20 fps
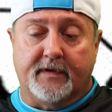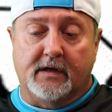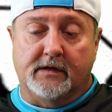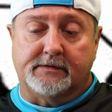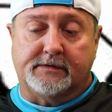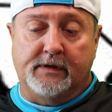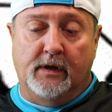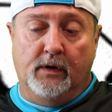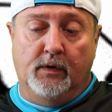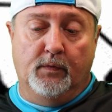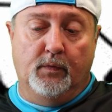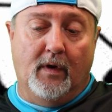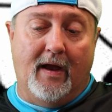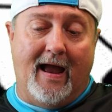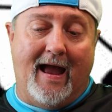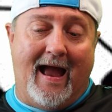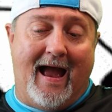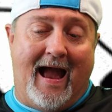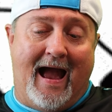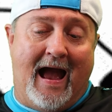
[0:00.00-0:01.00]
So
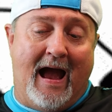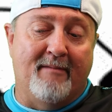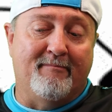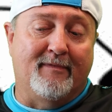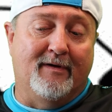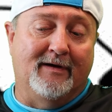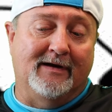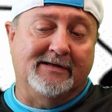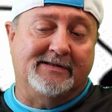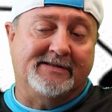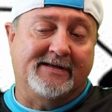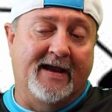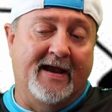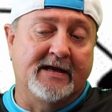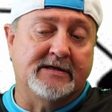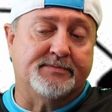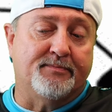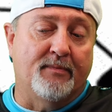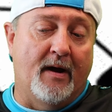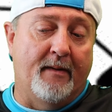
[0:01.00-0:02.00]
I'm going to
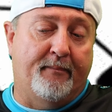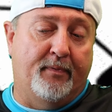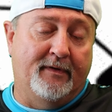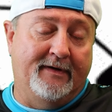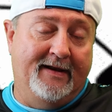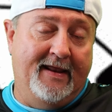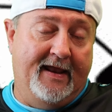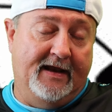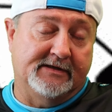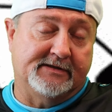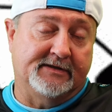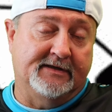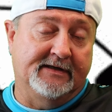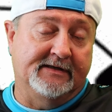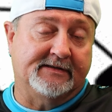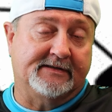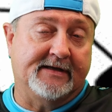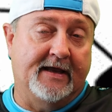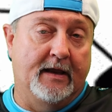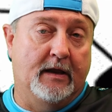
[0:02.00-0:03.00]
change my prediction
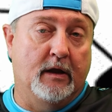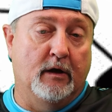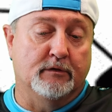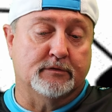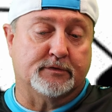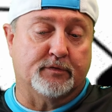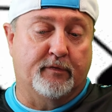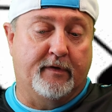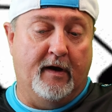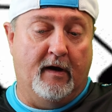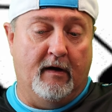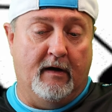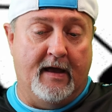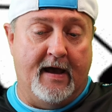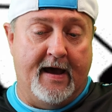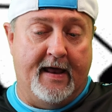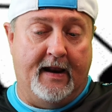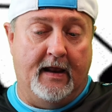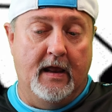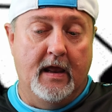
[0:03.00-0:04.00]
and say Coastal
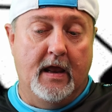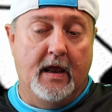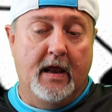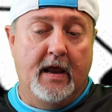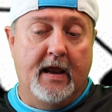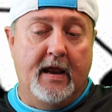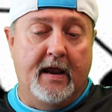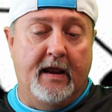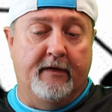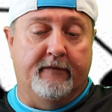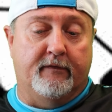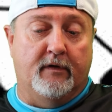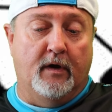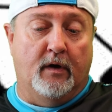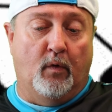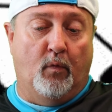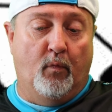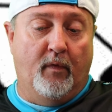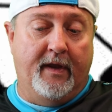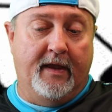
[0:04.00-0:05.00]
Carolina is
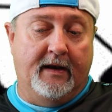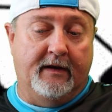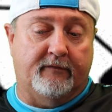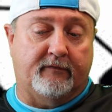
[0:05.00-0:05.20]
going to win.